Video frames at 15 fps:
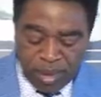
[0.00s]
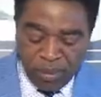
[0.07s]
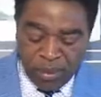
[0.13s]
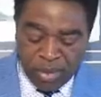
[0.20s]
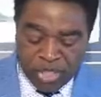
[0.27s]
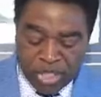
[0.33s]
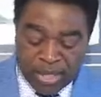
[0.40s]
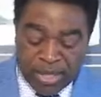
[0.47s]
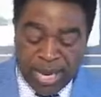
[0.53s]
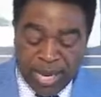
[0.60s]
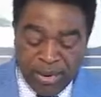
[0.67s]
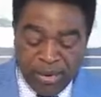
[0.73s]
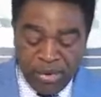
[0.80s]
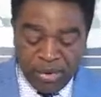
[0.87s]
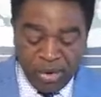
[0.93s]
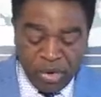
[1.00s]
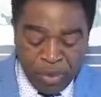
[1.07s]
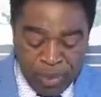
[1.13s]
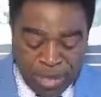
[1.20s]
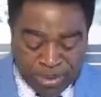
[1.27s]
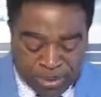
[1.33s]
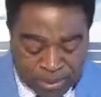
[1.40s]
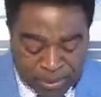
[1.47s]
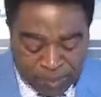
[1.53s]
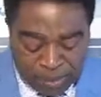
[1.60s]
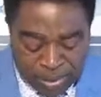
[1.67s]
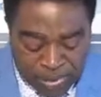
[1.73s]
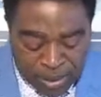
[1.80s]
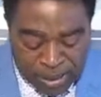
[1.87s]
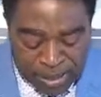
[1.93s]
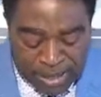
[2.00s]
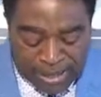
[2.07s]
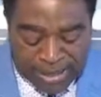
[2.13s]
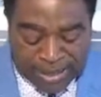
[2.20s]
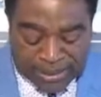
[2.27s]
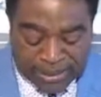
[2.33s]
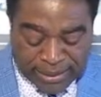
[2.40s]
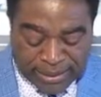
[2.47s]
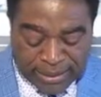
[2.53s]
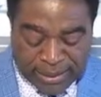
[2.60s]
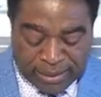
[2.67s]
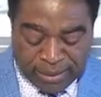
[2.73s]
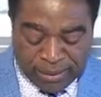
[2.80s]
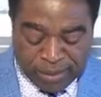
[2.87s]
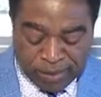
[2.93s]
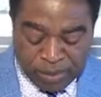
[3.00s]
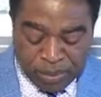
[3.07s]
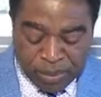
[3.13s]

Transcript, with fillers: Watch it now. Romans 8 and 16.